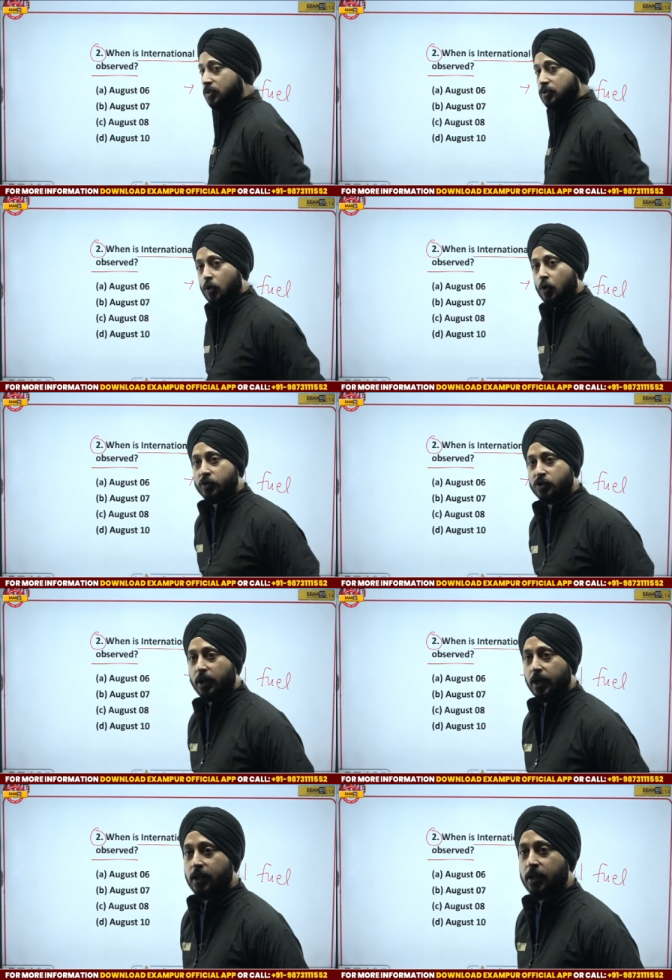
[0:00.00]
so which is
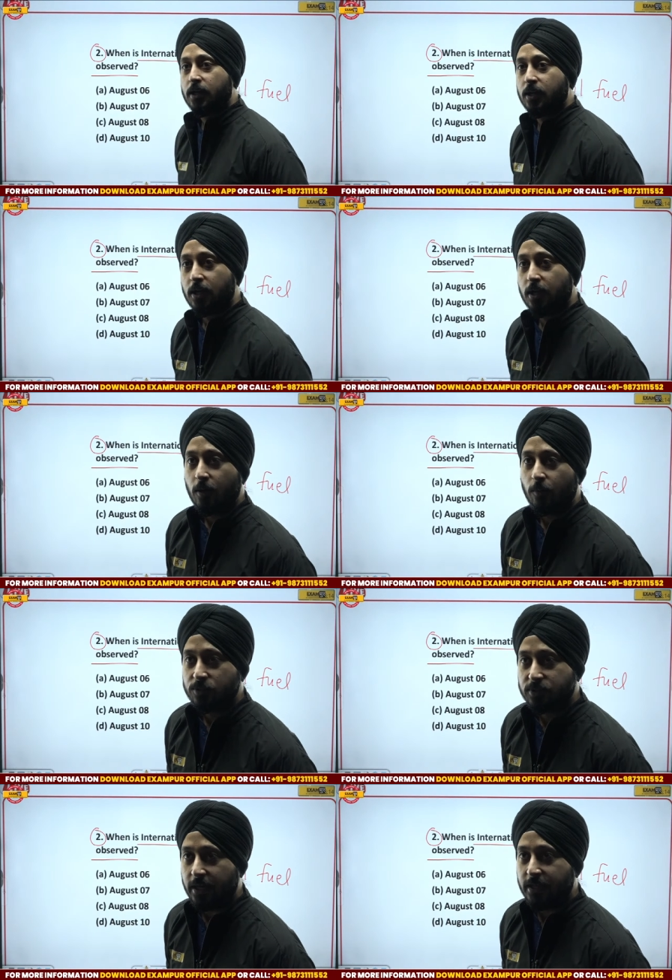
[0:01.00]
the correct
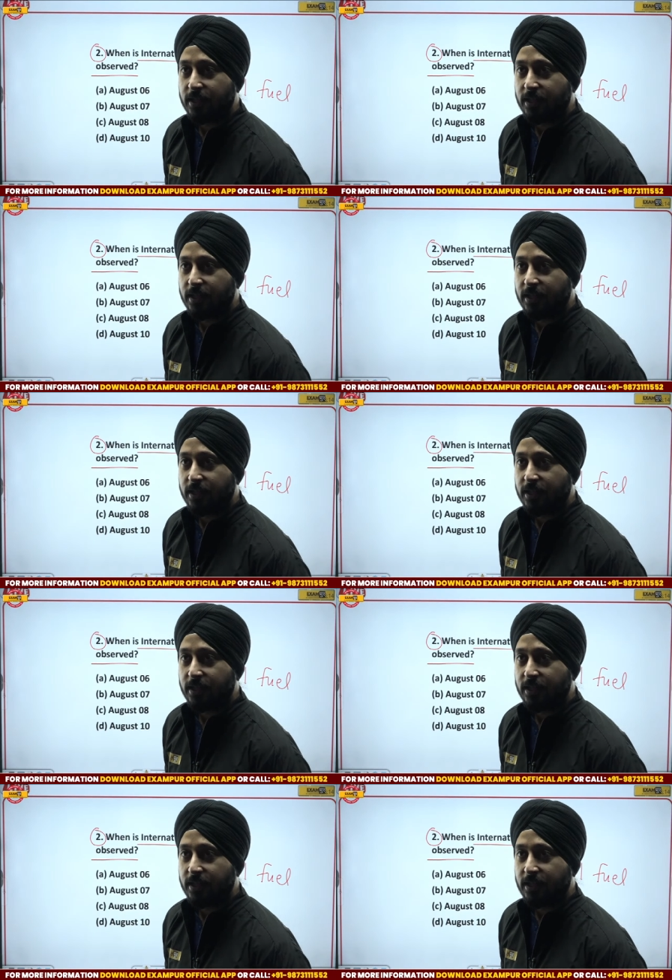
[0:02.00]
muskan